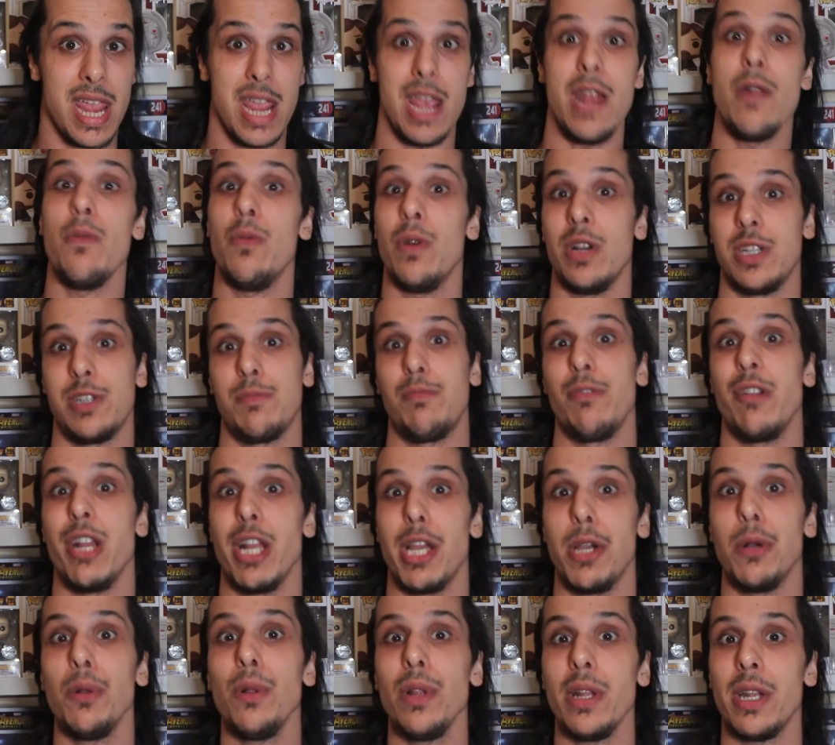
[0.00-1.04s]
it was pretty
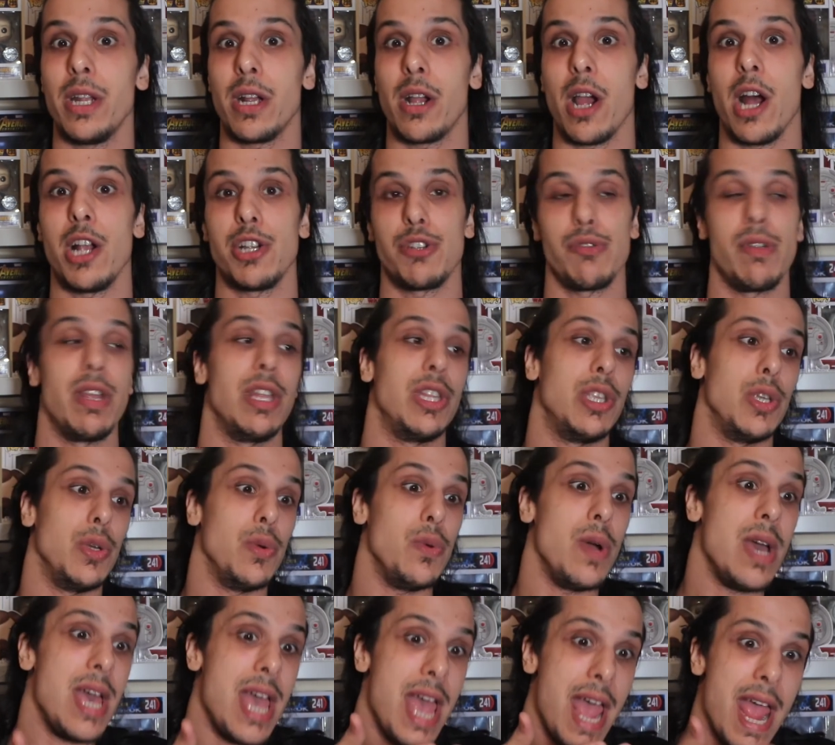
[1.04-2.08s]
cool in The Conjuring
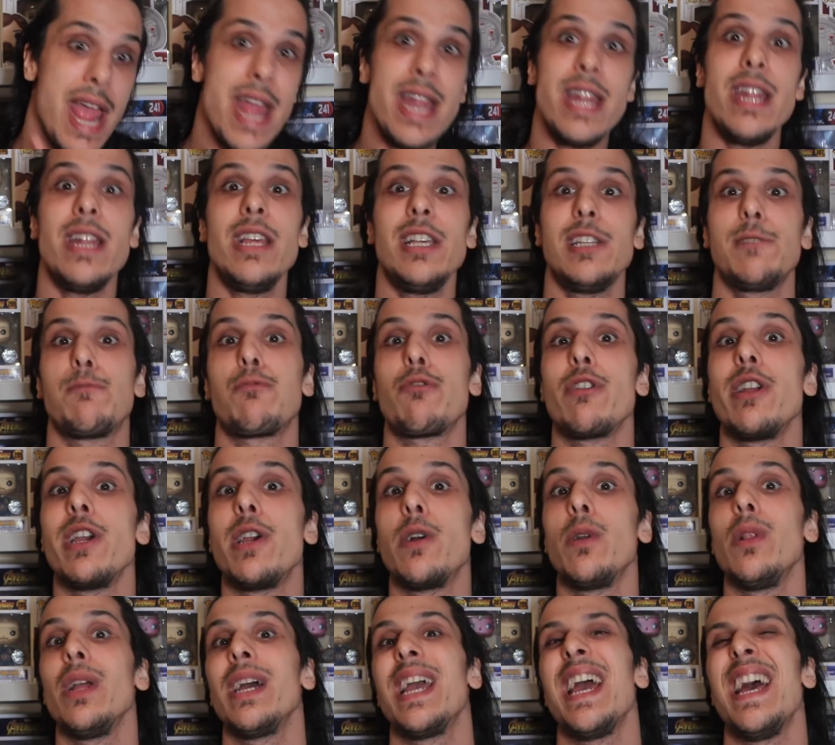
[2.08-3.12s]
2, and it is pretty
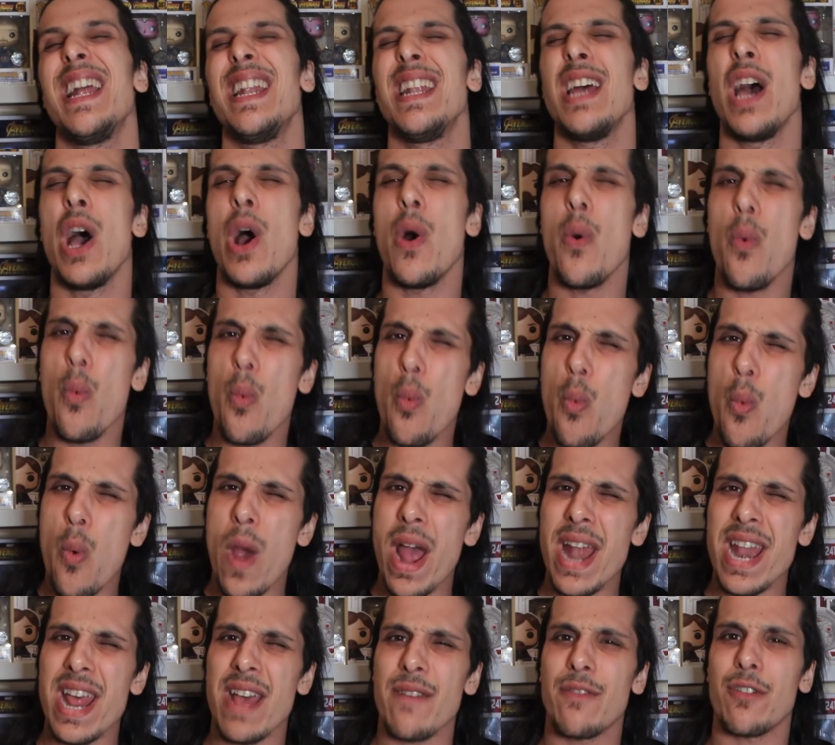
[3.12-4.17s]
cool again
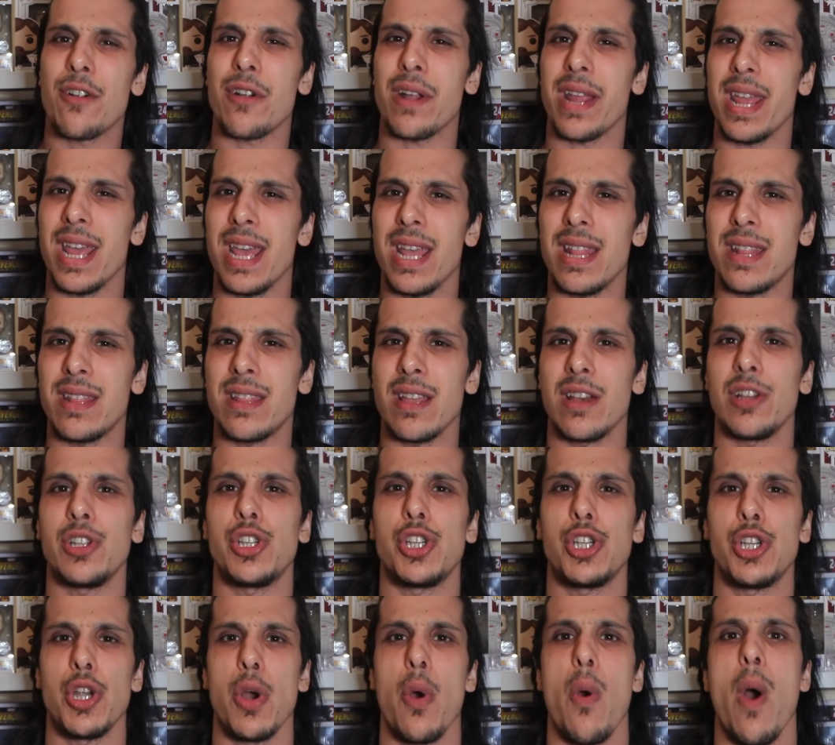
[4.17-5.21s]
whenever it does
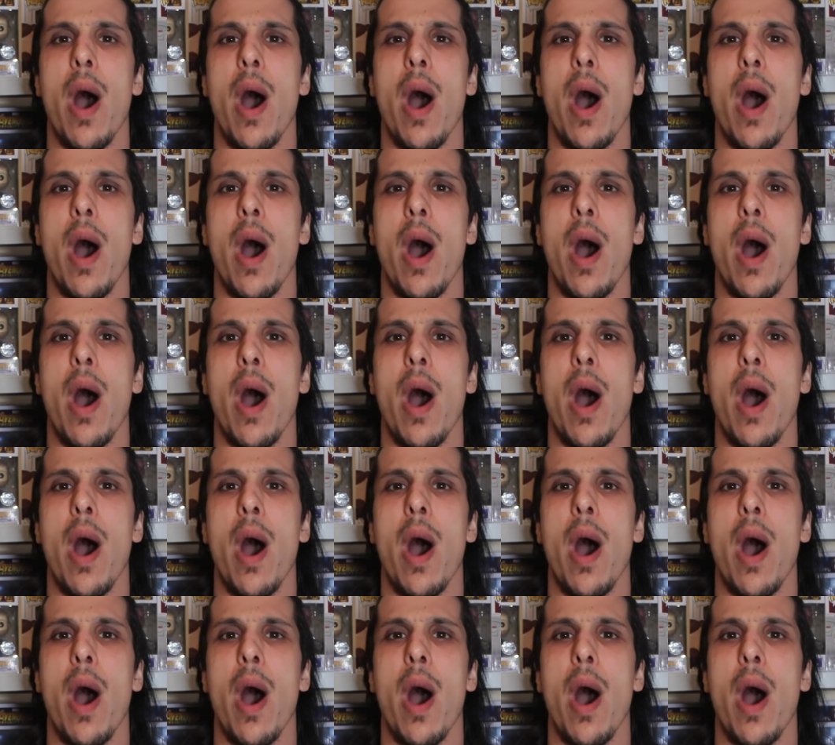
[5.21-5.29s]
show